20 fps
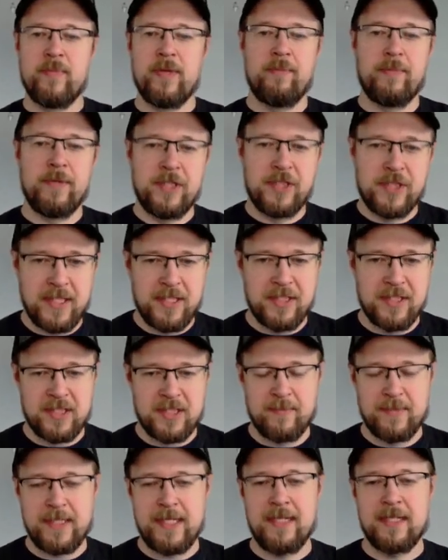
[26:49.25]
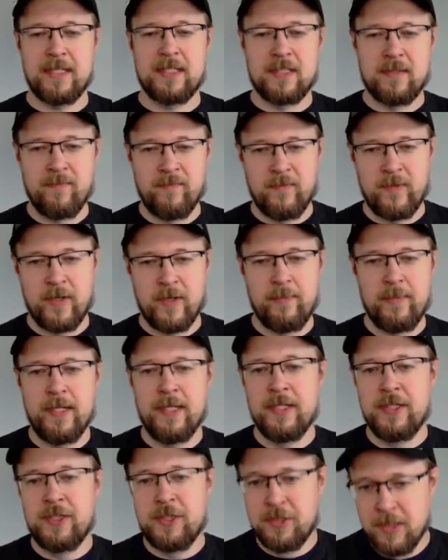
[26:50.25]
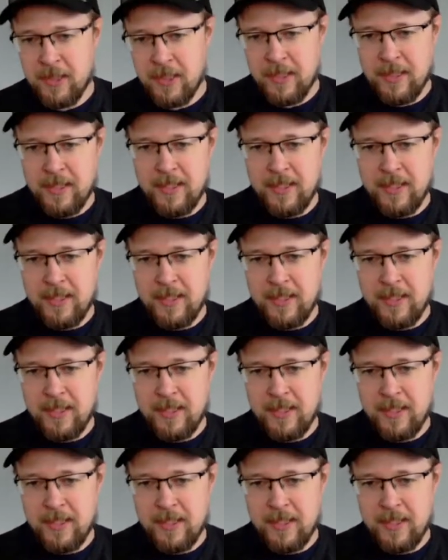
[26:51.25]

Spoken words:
maybe change some text and verbiage,